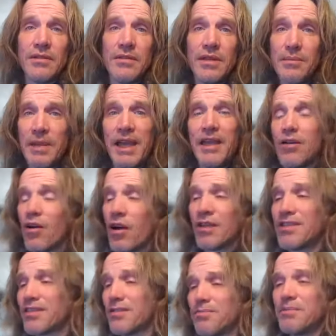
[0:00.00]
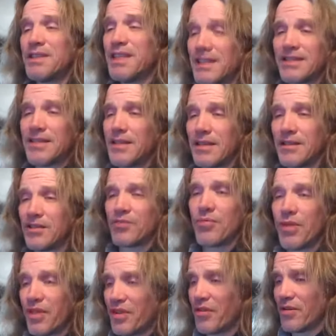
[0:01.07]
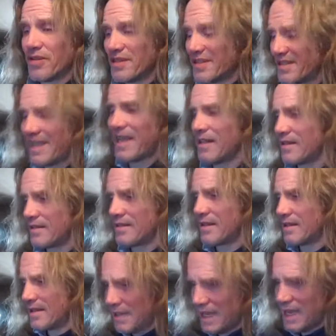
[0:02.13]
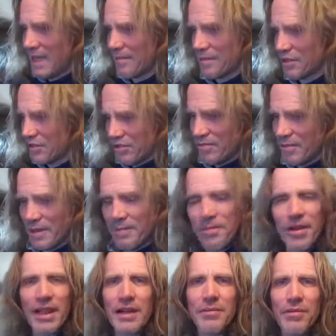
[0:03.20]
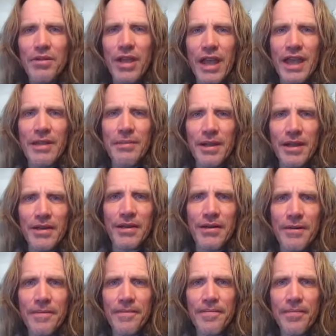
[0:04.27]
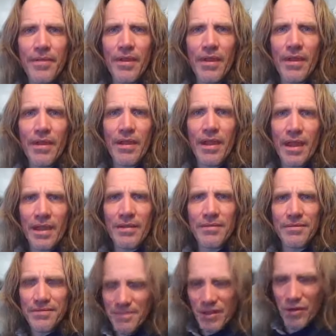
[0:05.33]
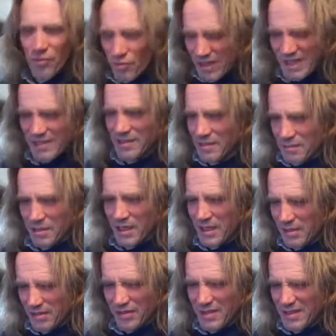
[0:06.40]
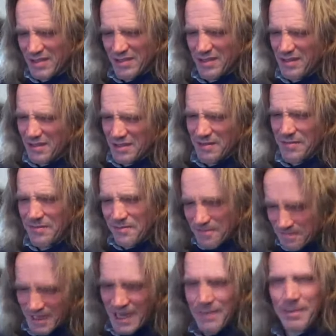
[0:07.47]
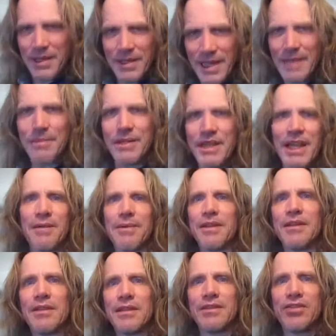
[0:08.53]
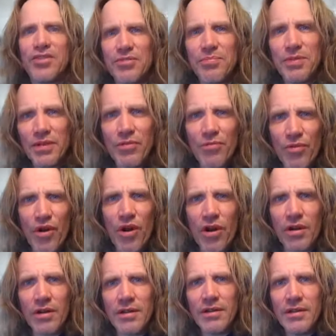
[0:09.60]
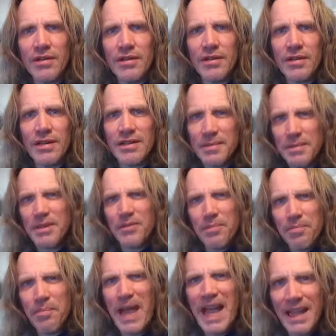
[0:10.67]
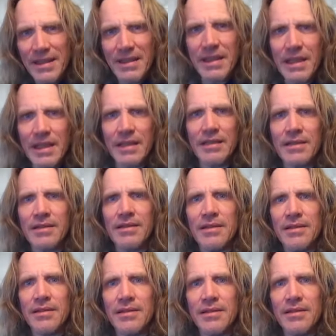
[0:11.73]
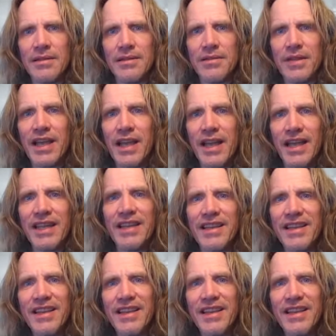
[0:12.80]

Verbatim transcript: It may cause some dissidence with your sense that, damn, there should be a playable game here. And, you know, reasonably you're going to, oh, damn it, damn it, damn it. It's just built wrong. It's built badly. Okay?